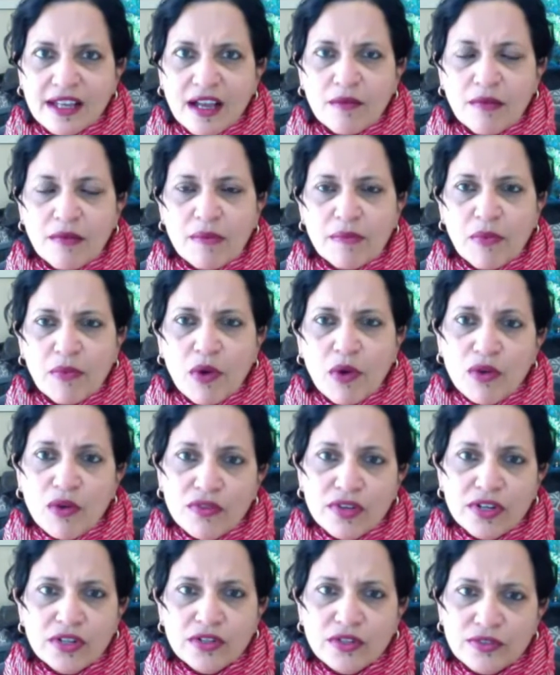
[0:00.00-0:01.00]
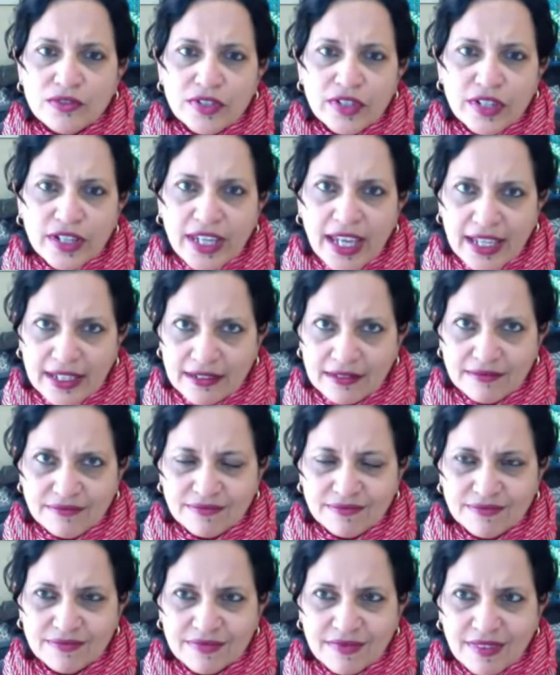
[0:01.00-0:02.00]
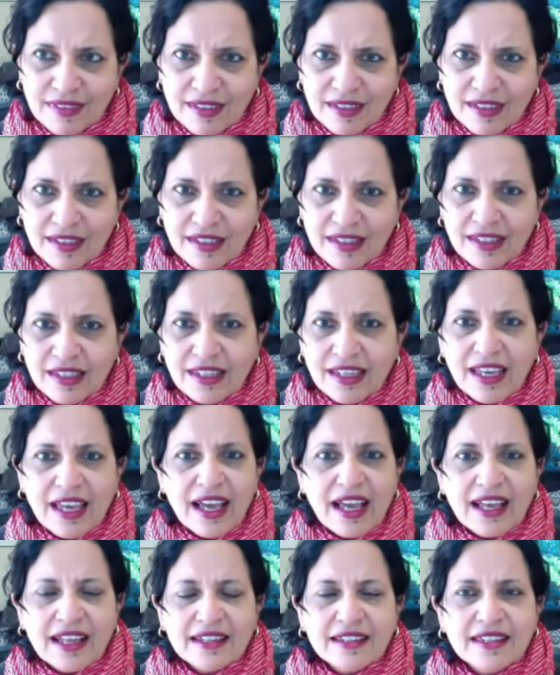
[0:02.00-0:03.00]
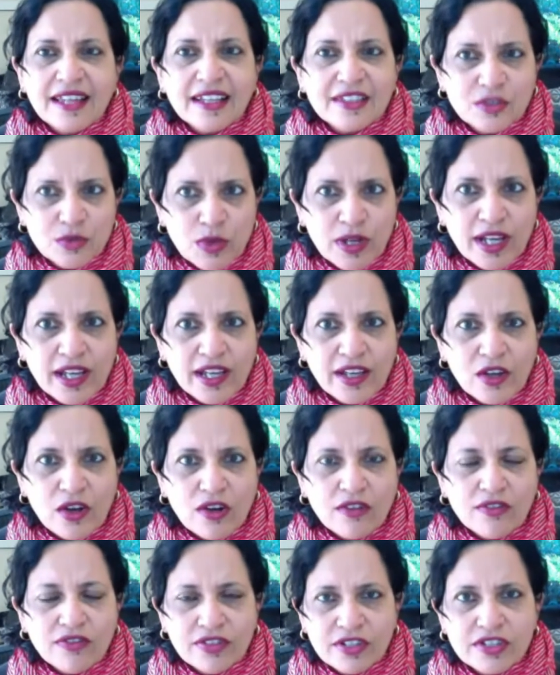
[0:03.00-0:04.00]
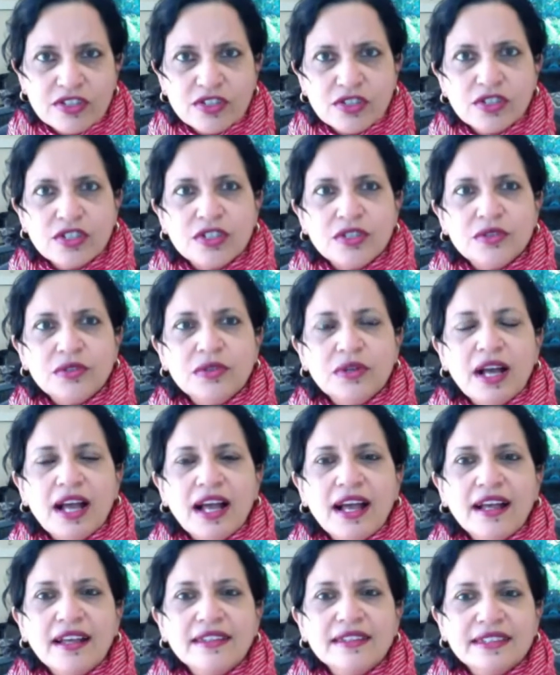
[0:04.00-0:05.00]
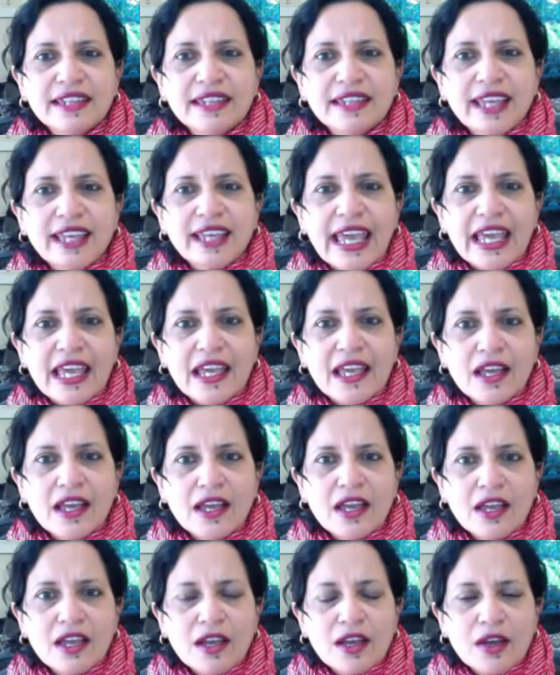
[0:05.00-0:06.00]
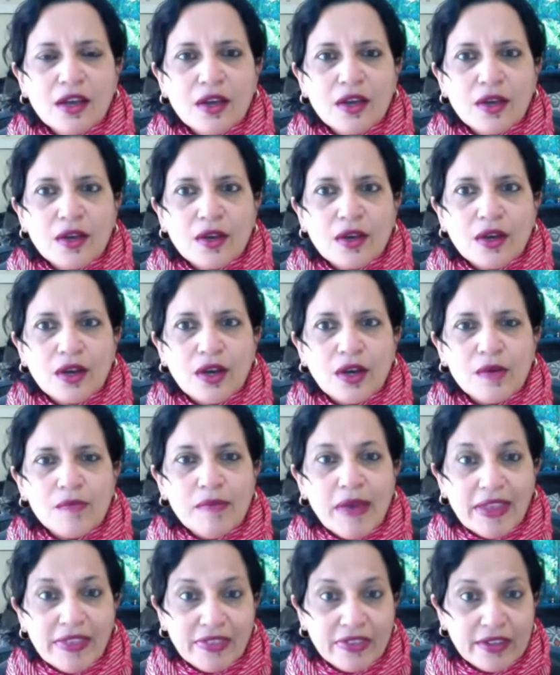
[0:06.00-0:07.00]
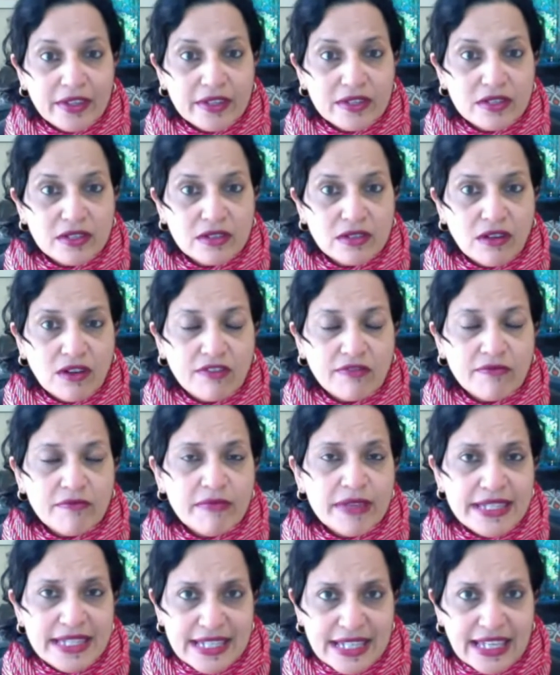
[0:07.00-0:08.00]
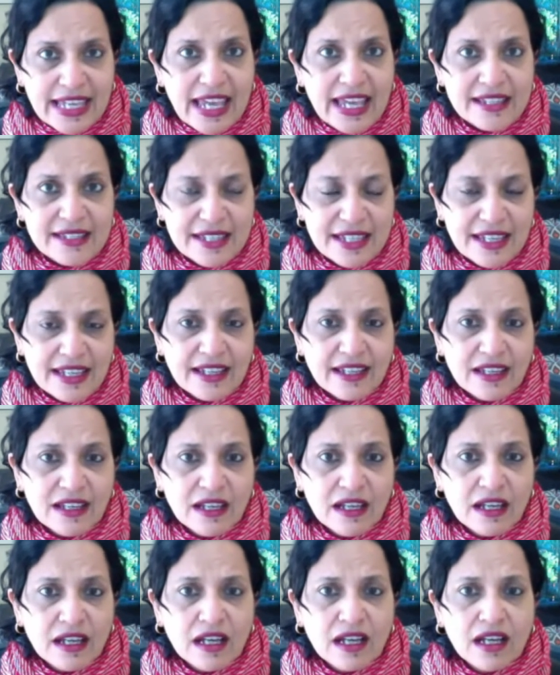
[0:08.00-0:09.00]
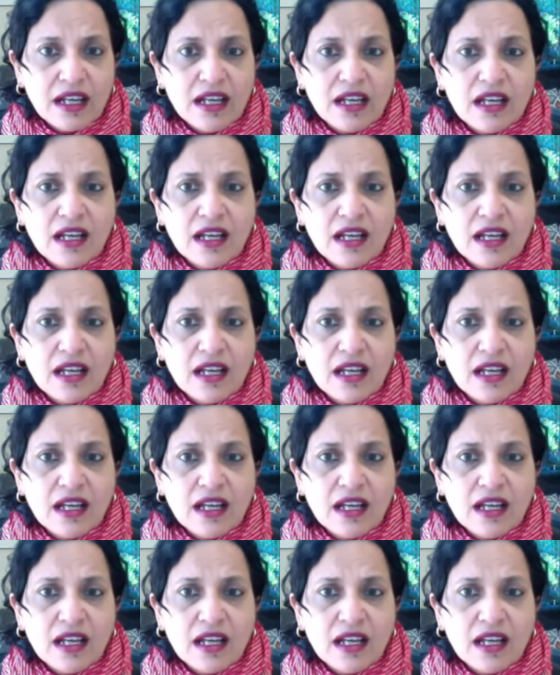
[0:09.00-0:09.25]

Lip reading: that has come up over and over again, and that's why I offer it to you as a method of mitigating